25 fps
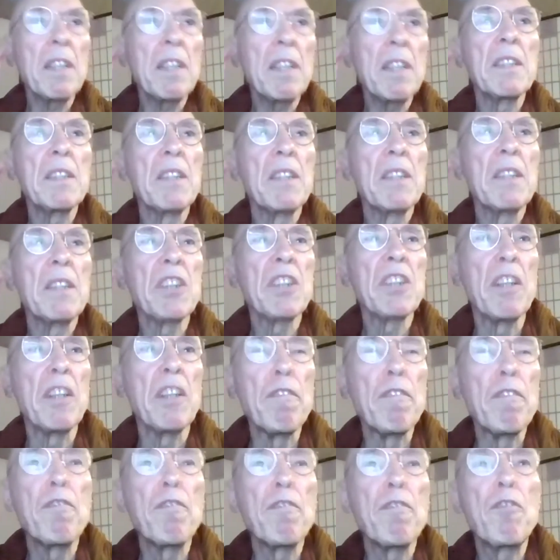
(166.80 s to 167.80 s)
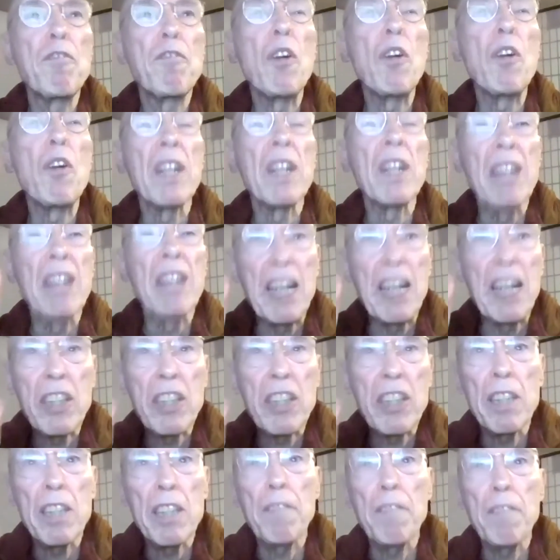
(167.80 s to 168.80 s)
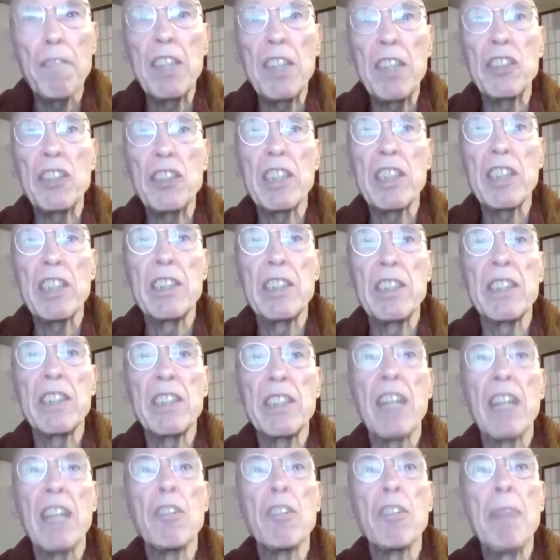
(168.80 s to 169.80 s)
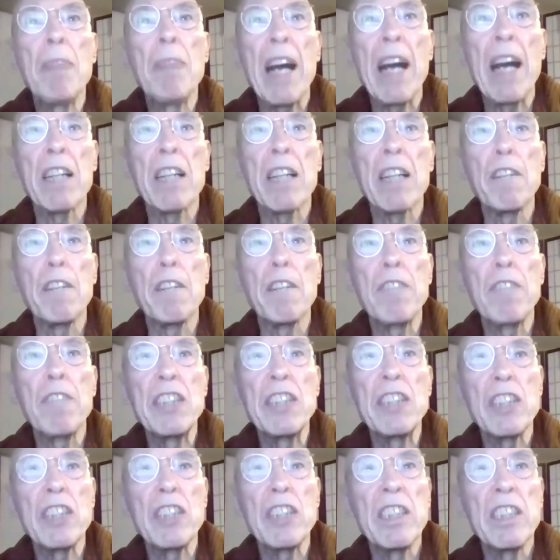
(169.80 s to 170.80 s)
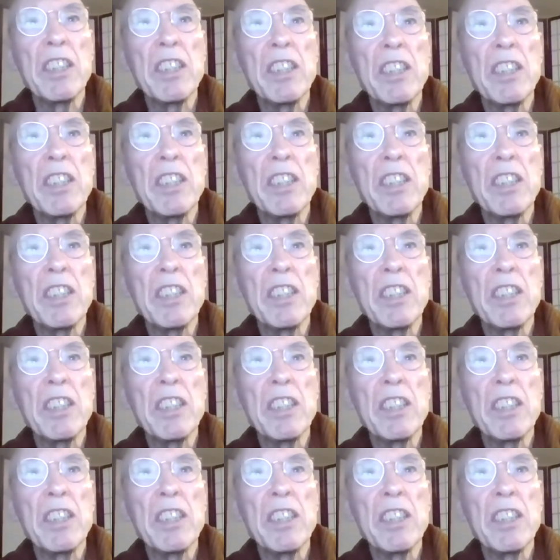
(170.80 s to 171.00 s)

certain phonological features and grammatical features